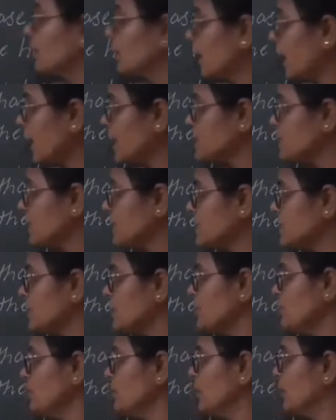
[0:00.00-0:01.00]

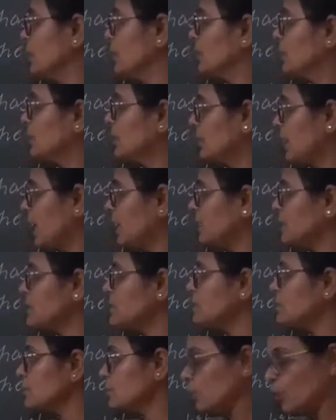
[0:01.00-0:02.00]
adjective that is
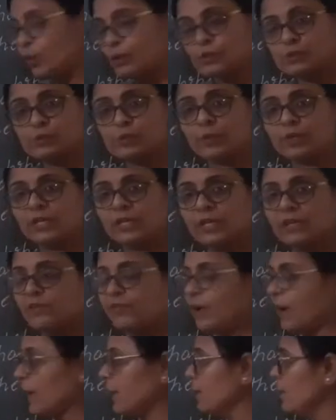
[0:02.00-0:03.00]
also
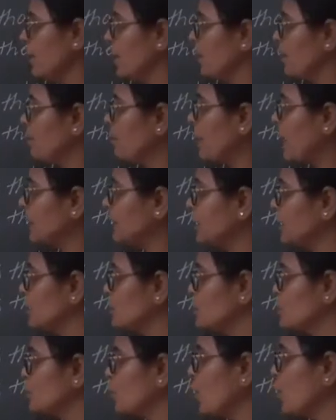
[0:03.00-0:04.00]
identified by the
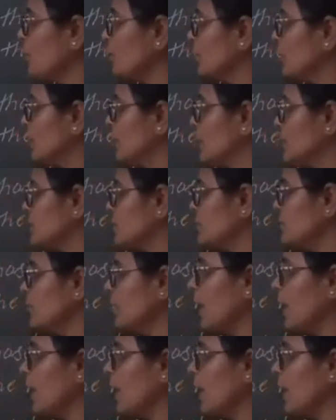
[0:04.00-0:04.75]
use of relative